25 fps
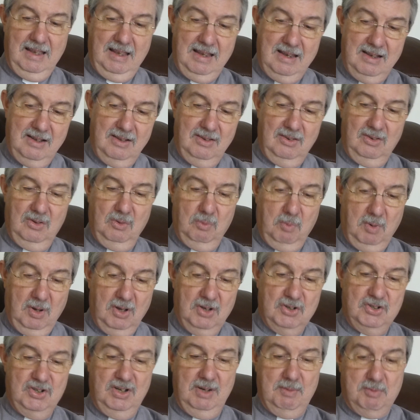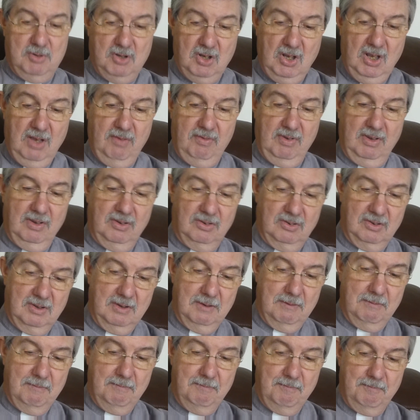in the worship service.
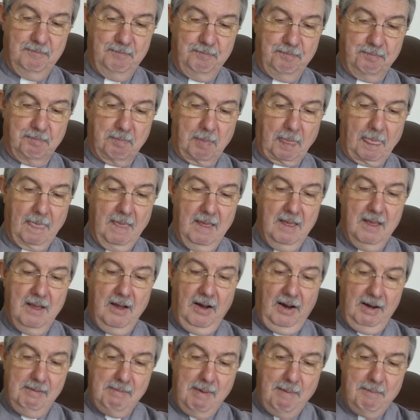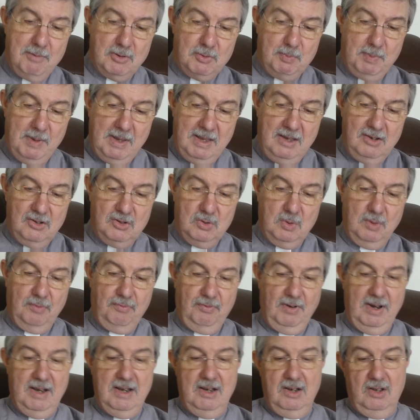I remember speaking to a
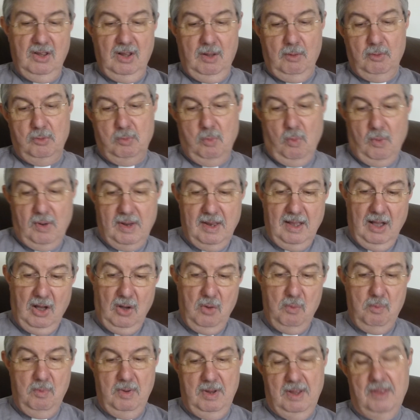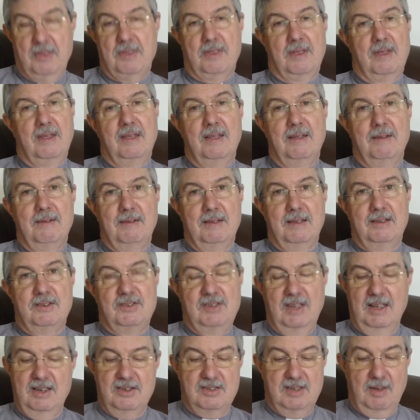friend that I was walking home with,
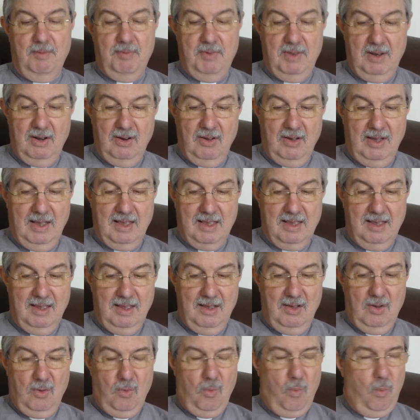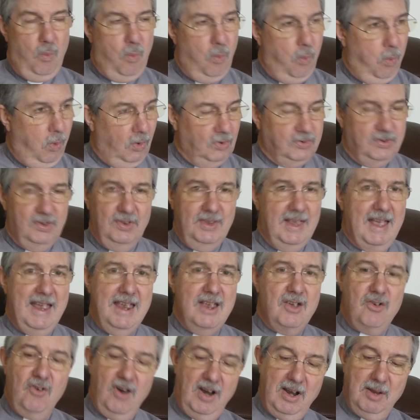saying something like, "Wasn't
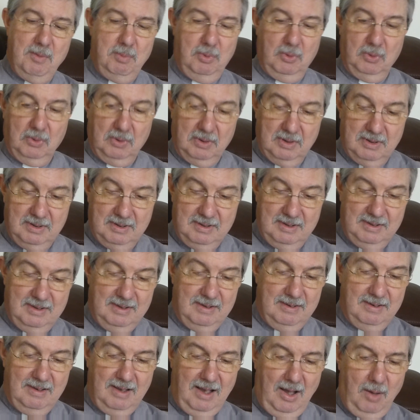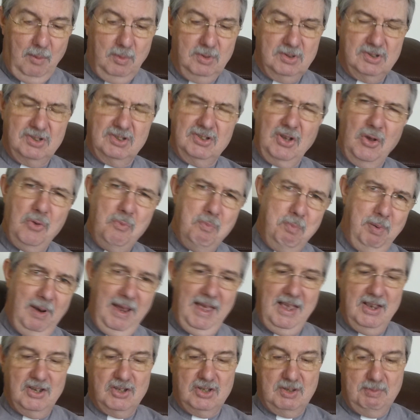that incredible? I was so
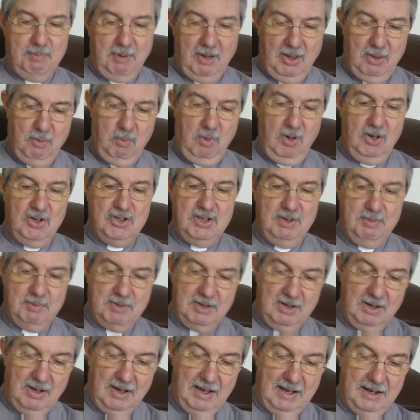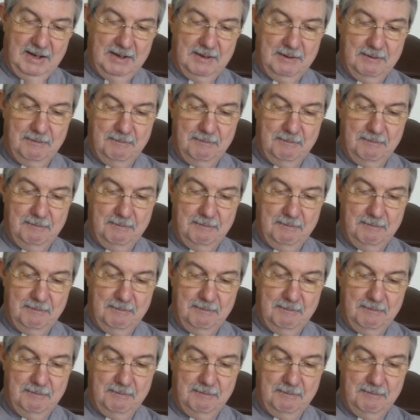blessed by the worship tonight."